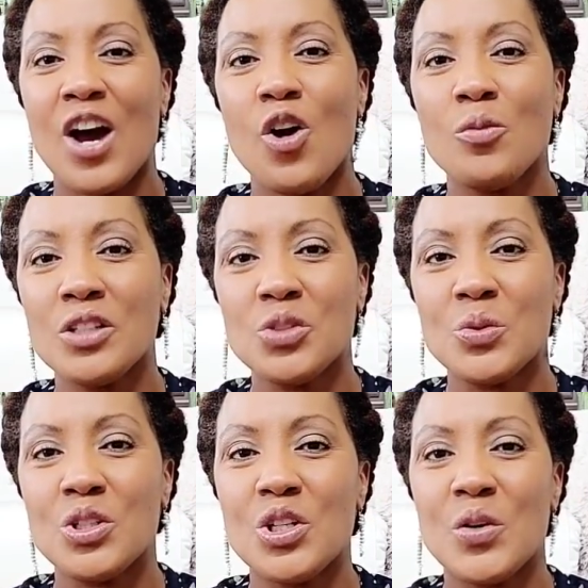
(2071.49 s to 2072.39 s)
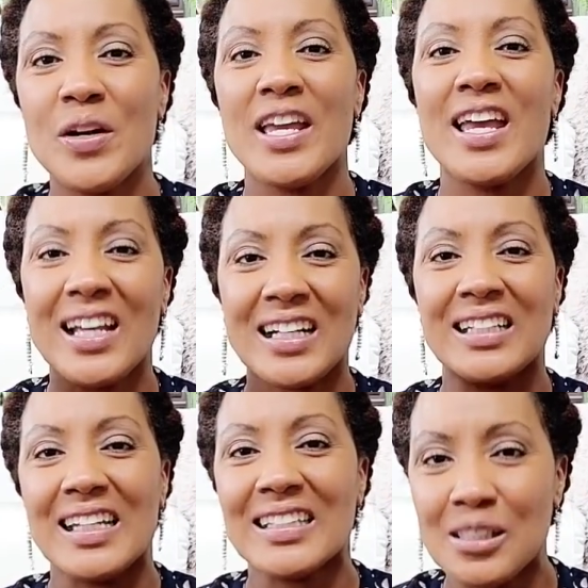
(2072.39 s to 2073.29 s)
I hope that you will go ahead,
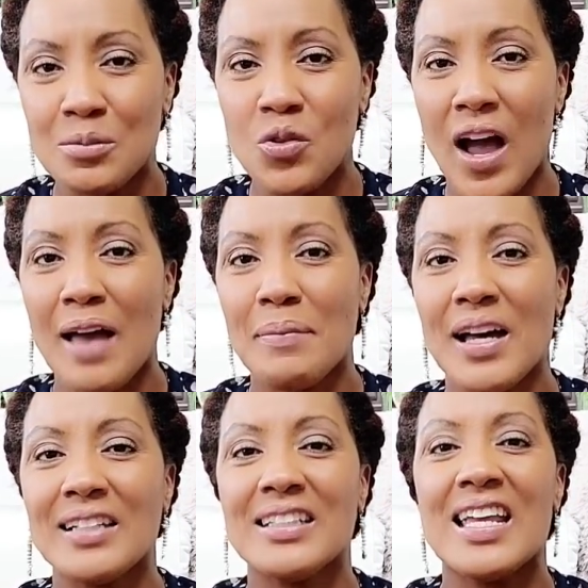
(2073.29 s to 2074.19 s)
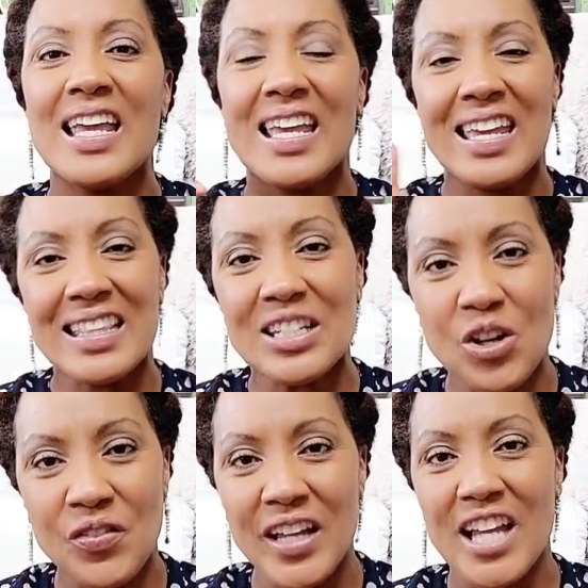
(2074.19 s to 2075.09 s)
click the subscribe button, hit the
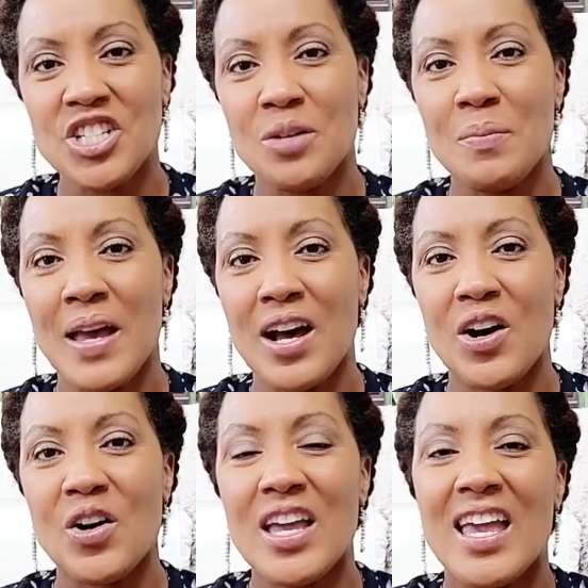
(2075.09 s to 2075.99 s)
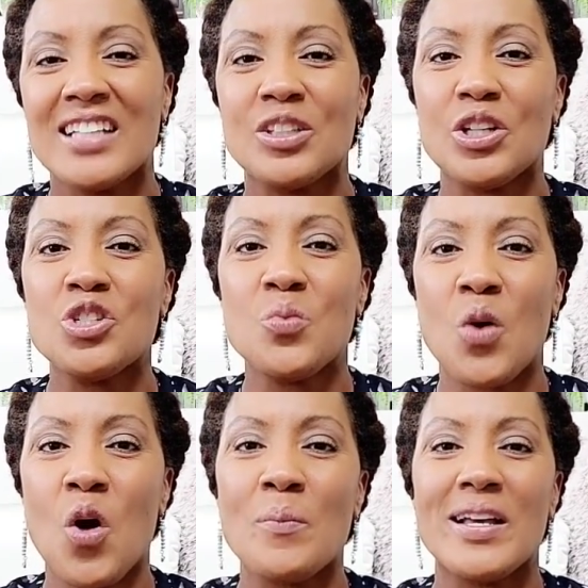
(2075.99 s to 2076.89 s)
notification bell so that you
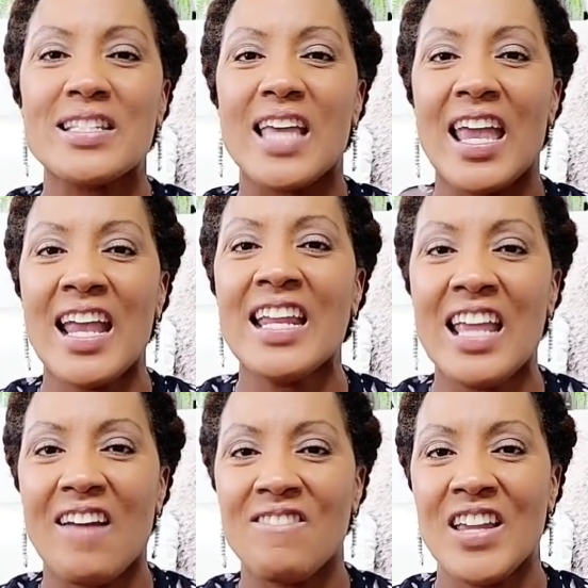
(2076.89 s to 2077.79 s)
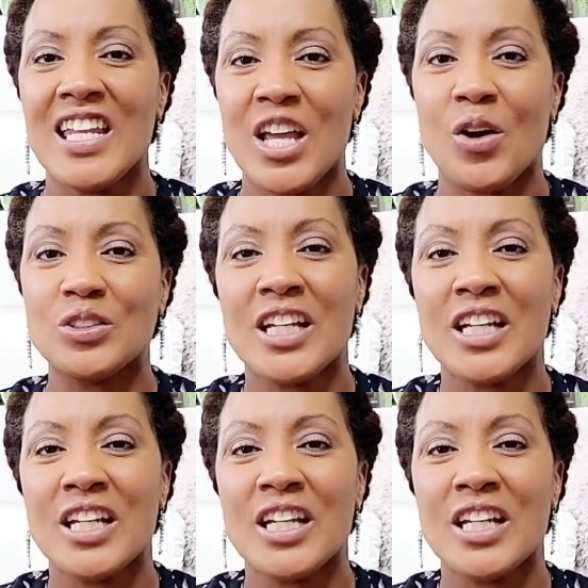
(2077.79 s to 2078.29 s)
won't miss any videos.